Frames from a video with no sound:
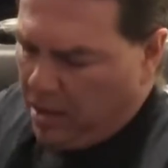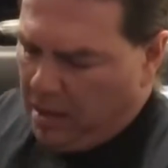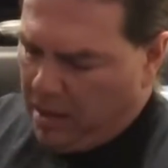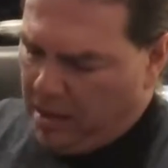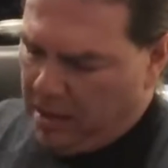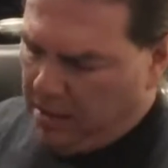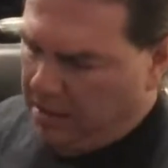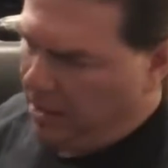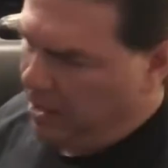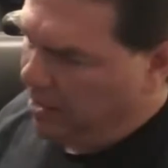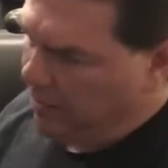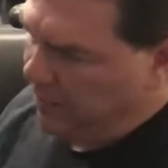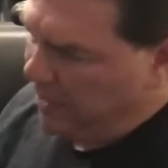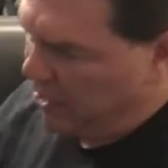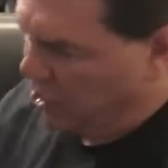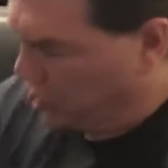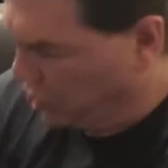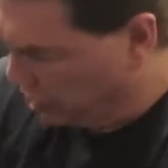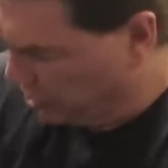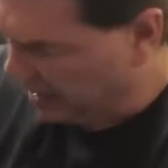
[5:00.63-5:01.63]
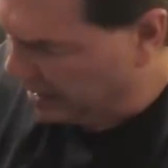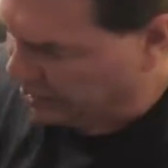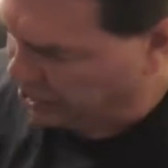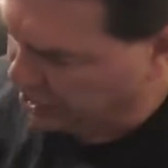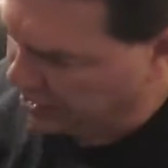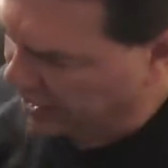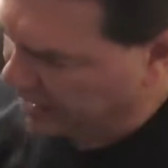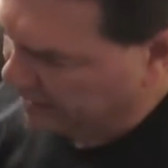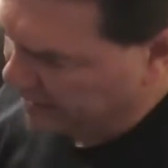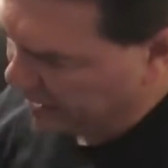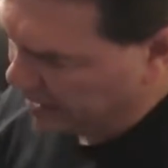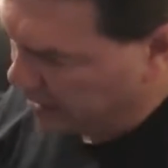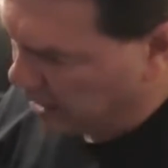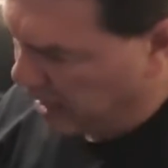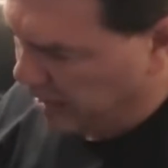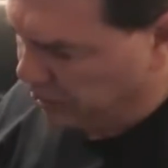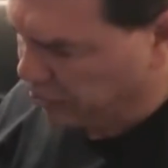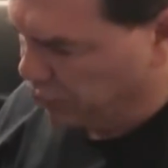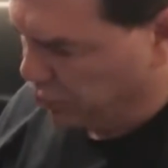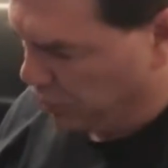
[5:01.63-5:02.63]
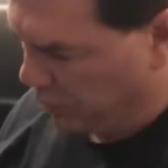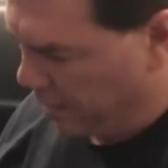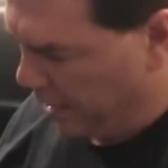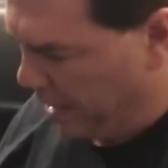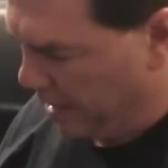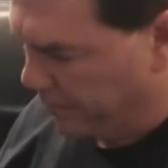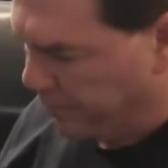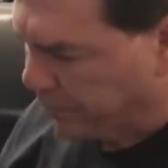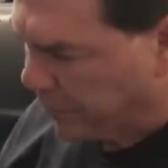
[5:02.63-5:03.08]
and make sure that you got that contour right.